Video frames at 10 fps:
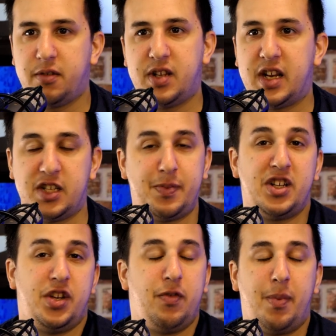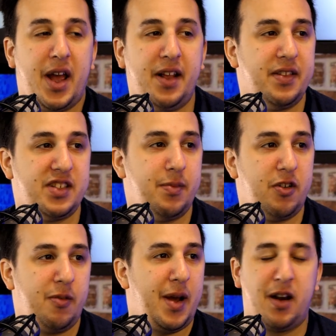sense especially for paying the
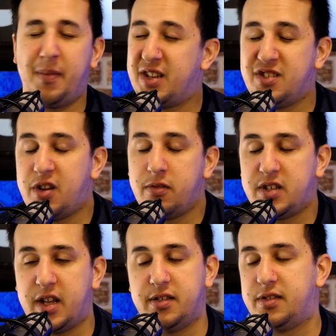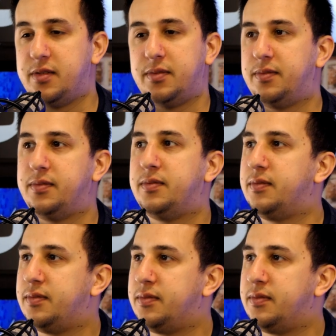similar amount it makes no sense it doesn't make any